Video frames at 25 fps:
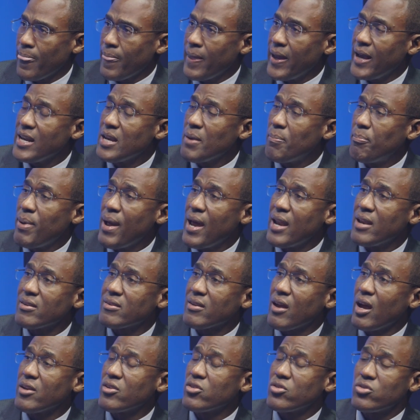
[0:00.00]
It depends
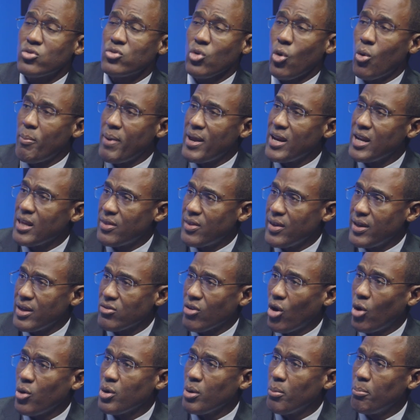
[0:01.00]
on so many things,
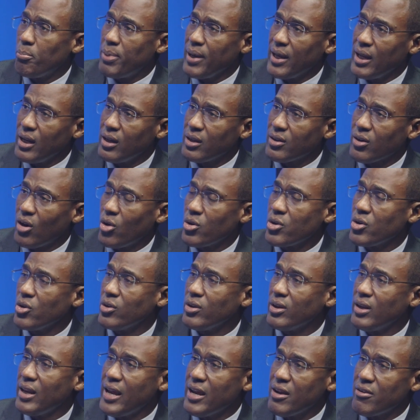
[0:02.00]
how you build, how you
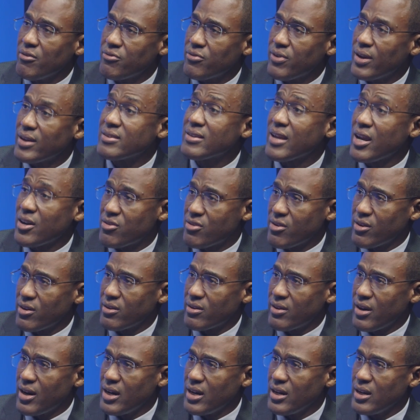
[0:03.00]
live, etc.
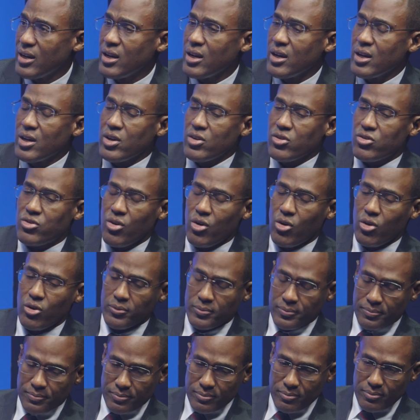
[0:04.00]
Right? So
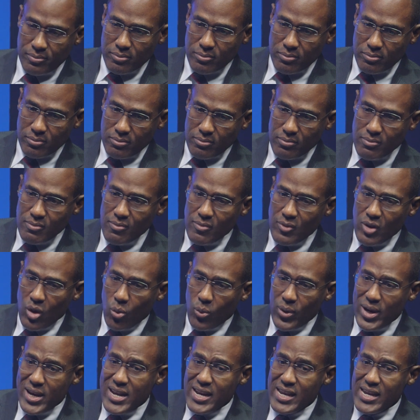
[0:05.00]

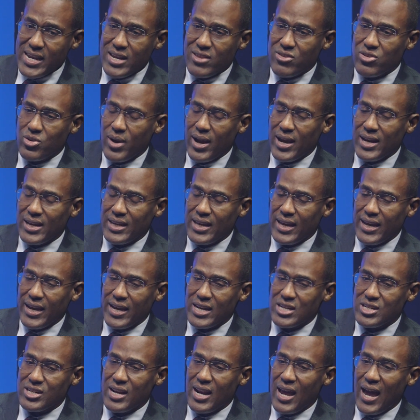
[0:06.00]
we need to
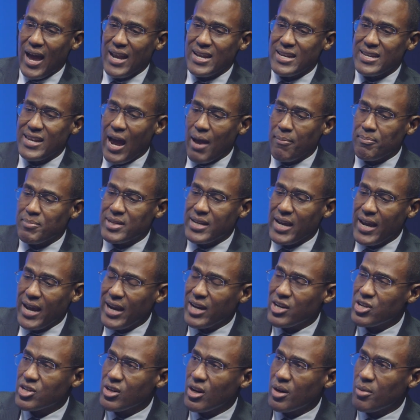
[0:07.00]
engage in
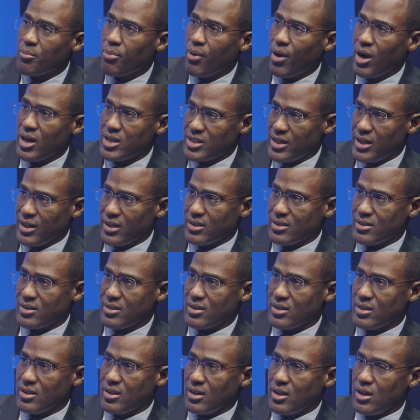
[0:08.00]
adaptation projects
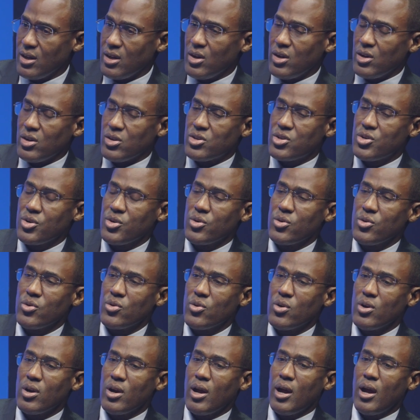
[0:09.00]

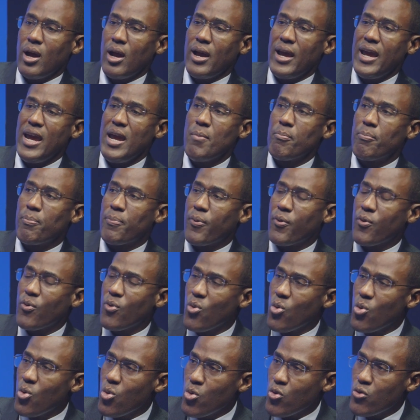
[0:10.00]
to
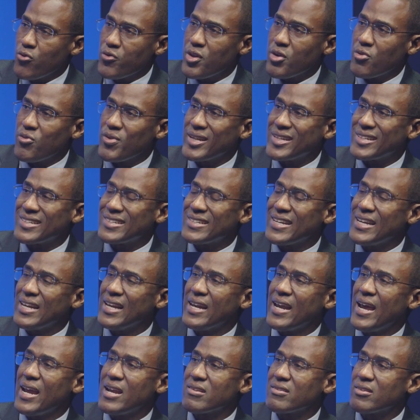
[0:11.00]
improve the
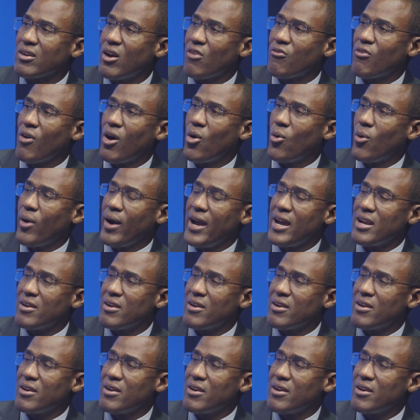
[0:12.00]
resilience of our